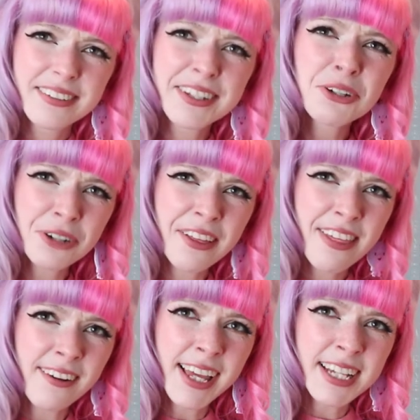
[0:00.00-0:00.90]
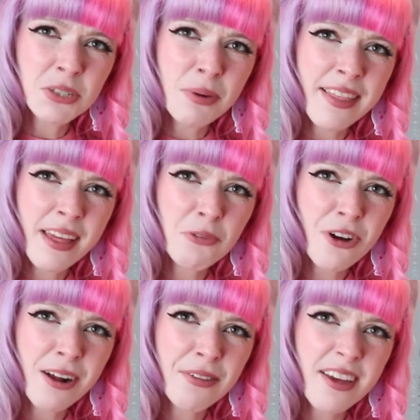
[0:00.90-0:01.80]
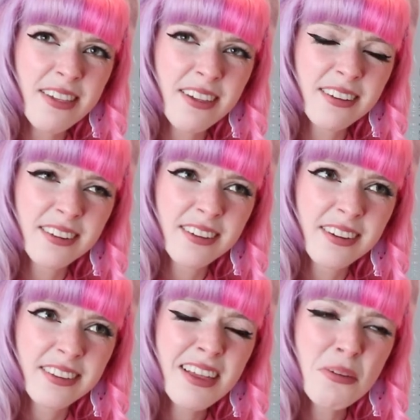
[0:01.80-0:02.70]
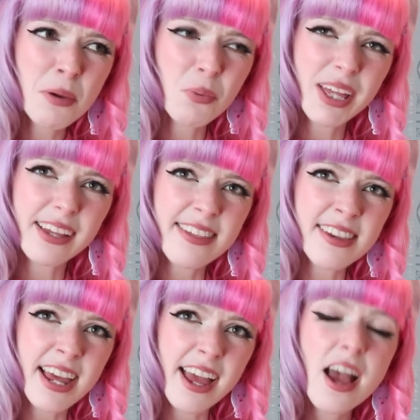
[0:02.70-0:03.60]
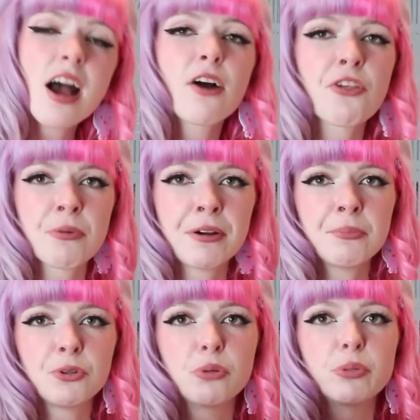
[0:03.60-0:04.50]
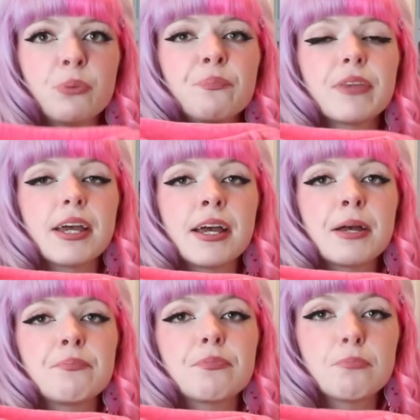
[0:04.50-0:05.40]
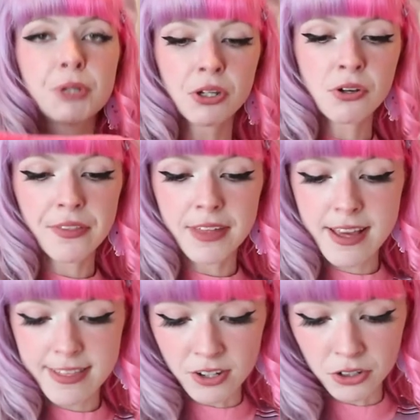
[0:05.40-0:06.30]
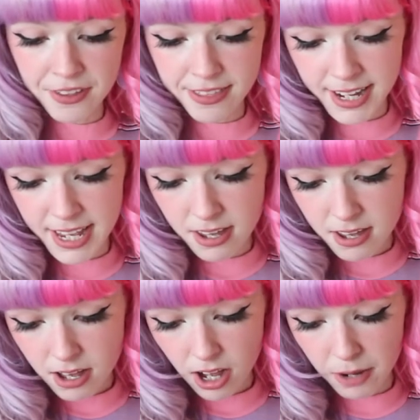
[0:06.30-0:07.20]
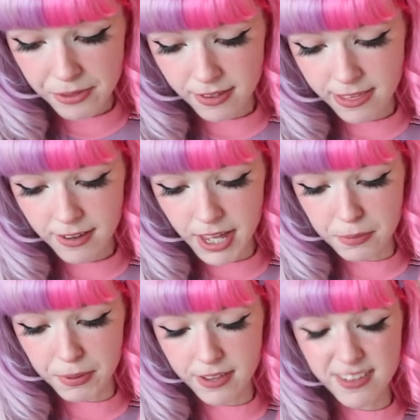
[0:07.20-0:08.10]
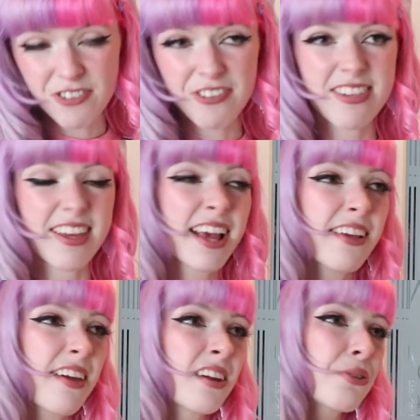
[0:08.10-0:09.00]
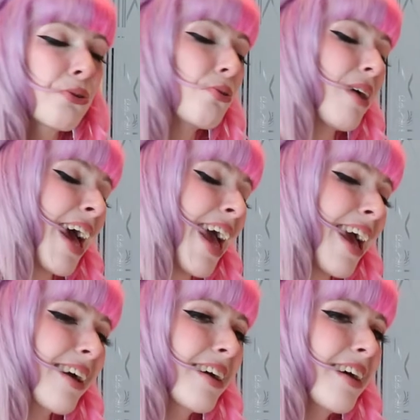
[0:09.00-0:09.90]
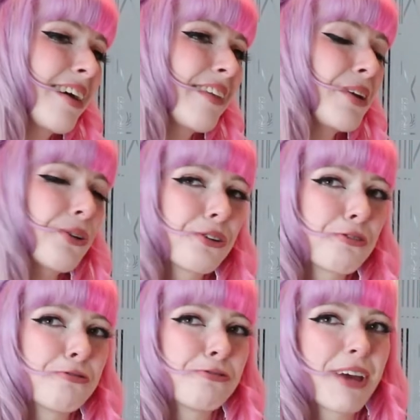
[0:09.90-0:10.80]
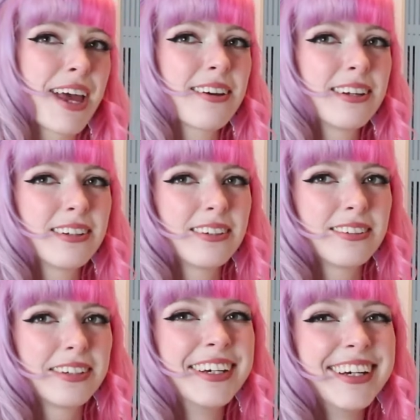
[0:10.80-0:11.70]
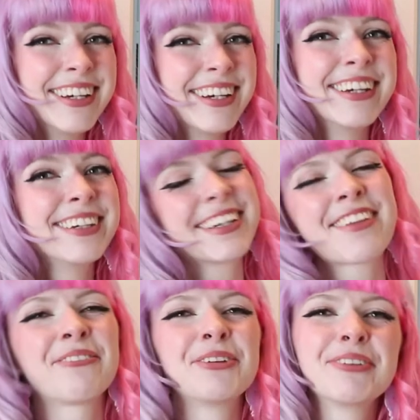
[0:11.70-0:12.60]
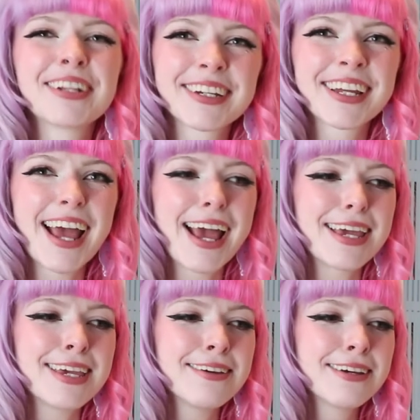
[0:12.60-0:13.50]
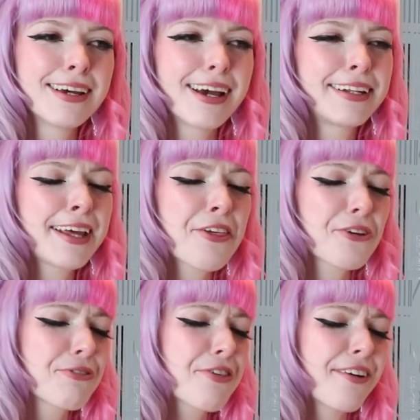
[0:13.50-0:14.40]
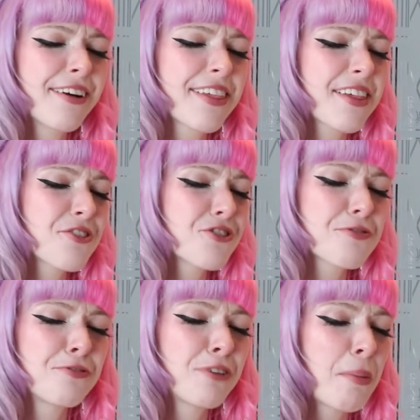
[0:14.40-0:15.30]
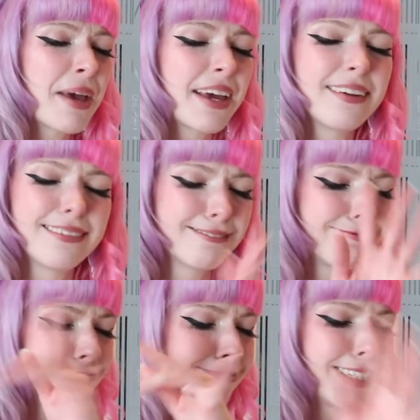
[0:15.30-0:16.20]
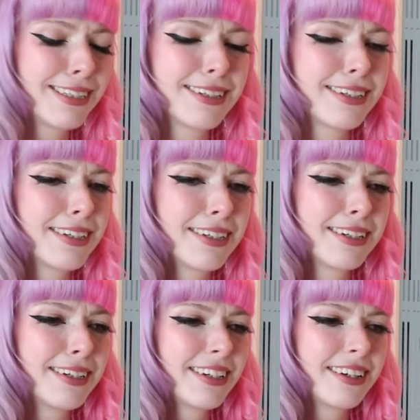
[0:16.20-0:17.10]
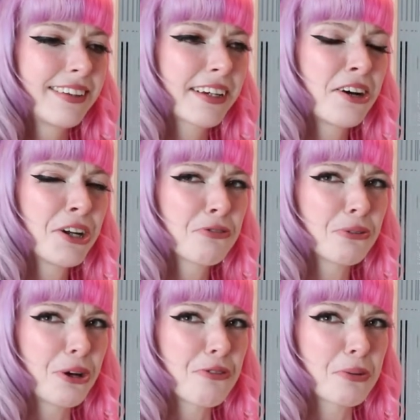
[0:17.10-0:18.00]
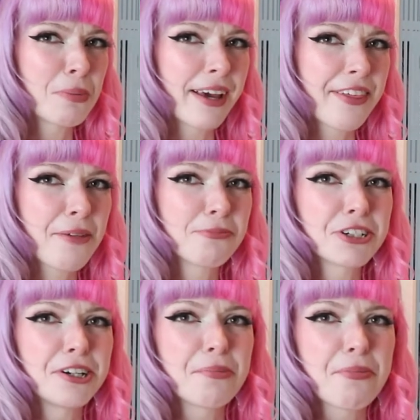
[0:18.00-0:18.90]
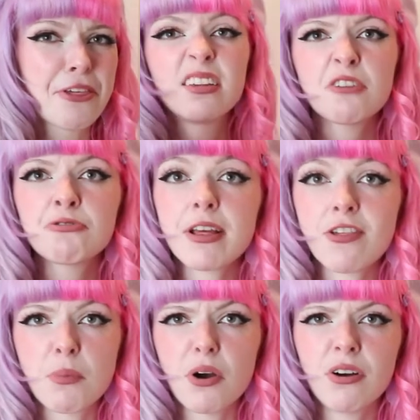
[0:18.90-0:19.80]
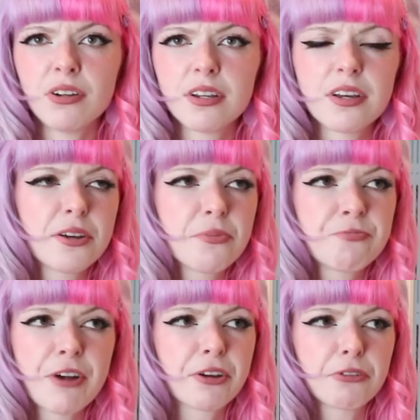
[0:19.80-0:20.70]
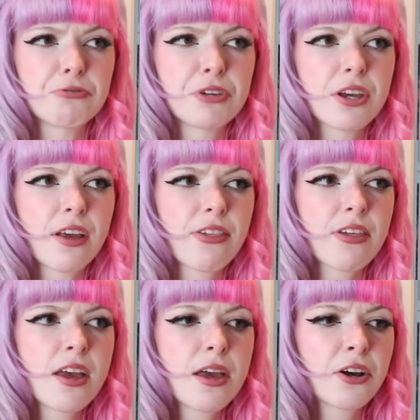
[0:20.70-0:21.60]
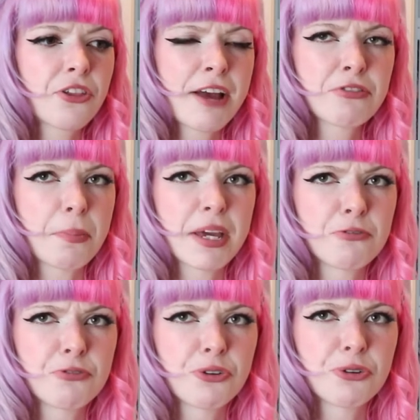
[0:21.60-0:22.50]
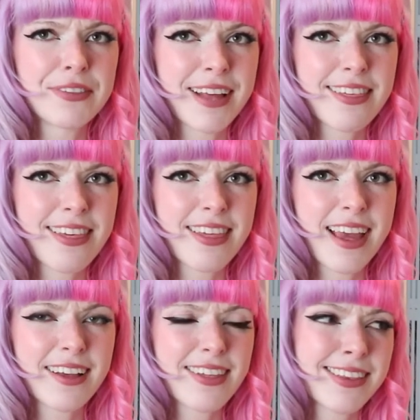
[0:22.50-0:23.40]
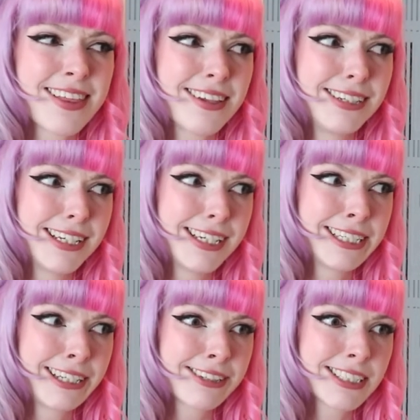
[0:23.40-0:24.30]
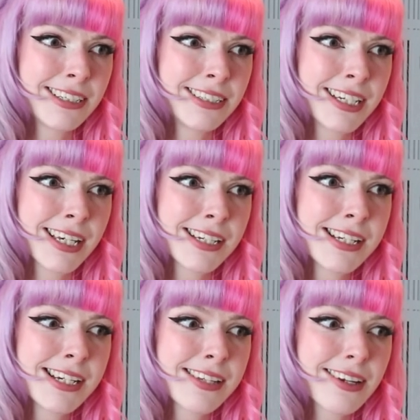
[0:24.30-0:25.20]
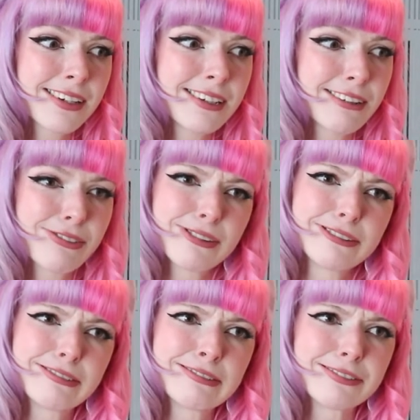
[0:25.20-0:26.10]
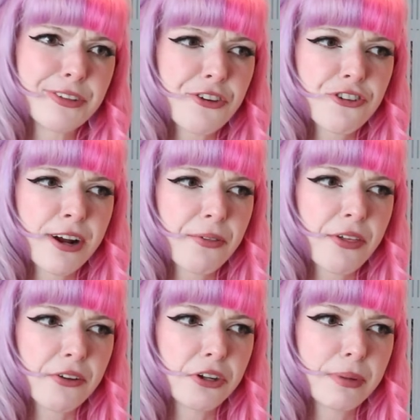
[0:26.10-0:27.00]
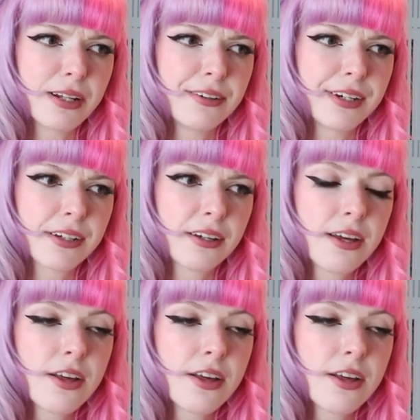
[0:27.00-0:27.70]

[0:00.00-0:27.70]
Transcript: That I got excited to wear the same trousers? That's a bit weird, isn't it? I swear I'm normal. Um, but I got these and honestly, I was excited because these were a six and I thought, heck, they're not gonna fit. Because I'm normally like an eight and Lazy Oaf sizes are just flipping. They're kind of all over the place sometimes. They fit spot on, very confused, because I have the pinafore and that's a six, and that's a little tight that I kind of thought, oh, these trousers are going to be like